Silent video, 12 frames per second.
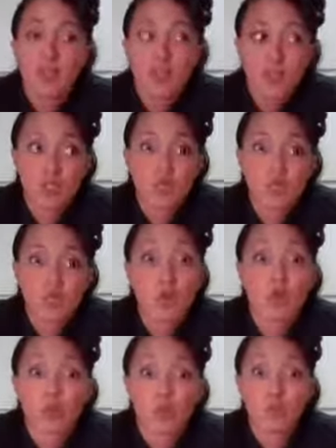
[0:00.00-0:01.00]
you can
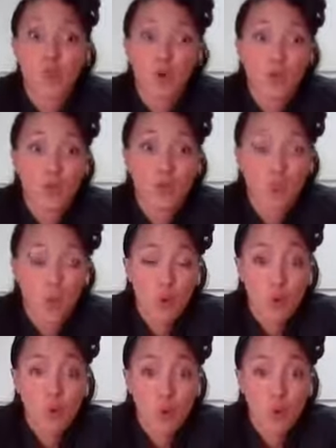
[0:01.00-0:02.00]
sprinkle those over the
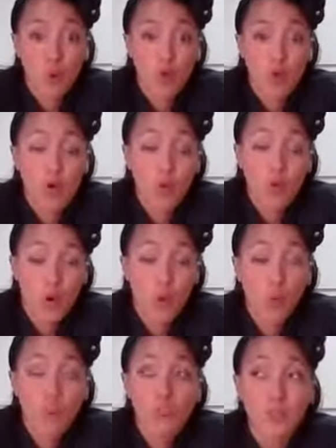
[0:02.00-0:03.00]
warm
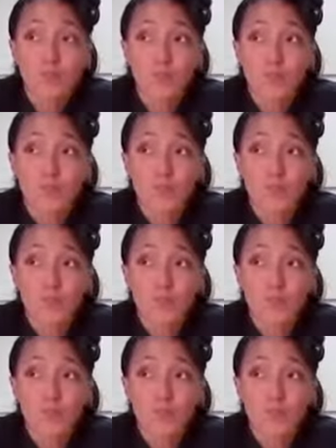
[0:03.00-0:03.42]
coals